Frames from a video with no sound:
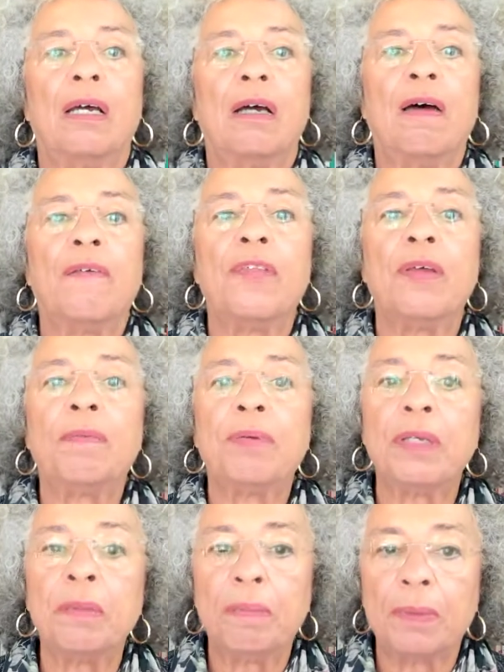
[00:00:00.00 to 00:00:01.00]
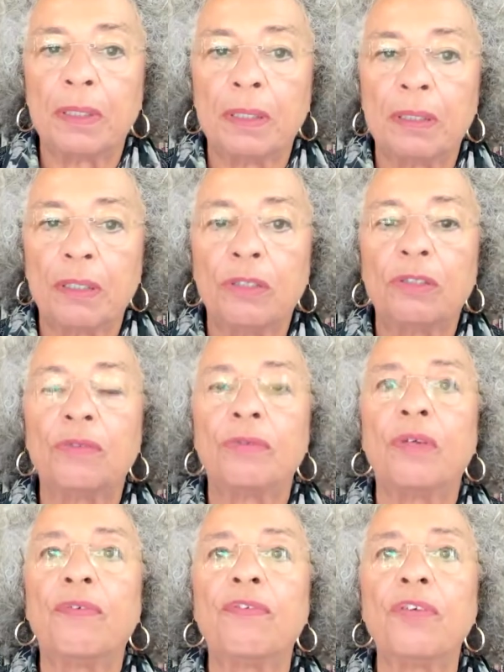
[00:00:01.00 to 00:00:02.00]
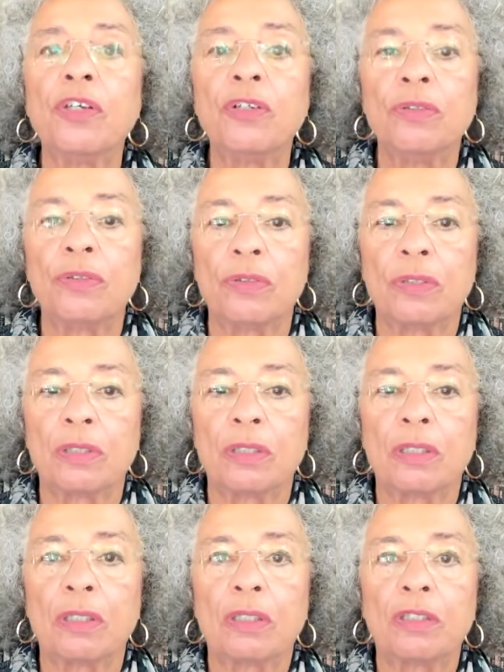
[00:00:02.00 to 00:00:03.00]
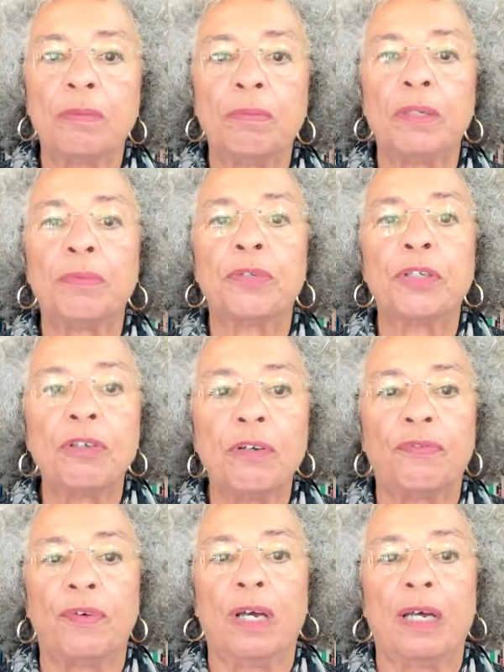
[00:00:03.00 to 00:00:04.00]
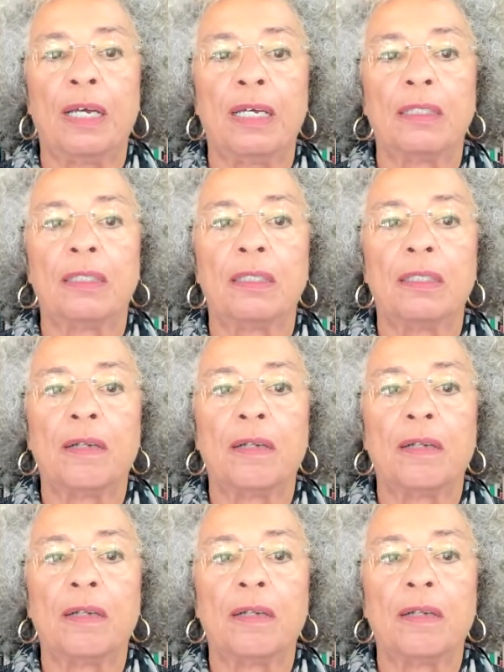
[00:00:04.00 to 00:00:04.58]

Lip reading: of the people who refuse to be purified.